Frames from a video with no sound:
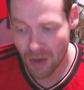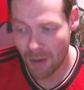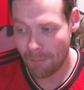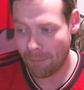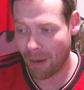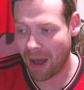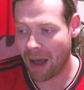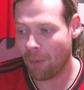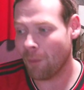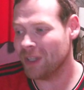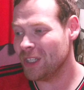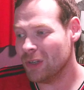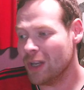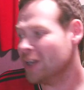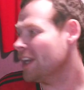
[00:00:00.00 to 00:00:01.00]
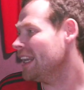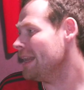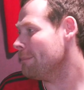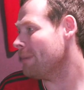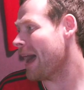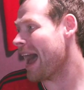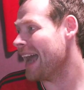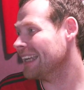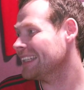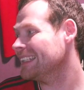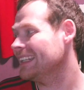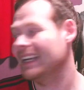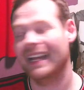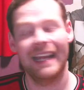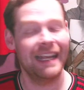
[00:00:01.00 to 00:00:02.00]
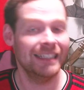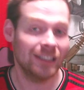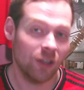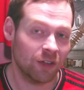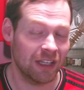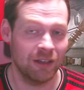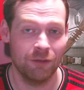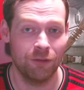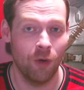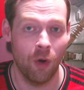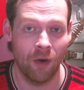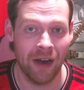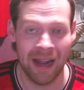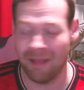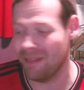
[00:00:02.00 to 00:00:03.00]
but when you look at it back, he's looking for it.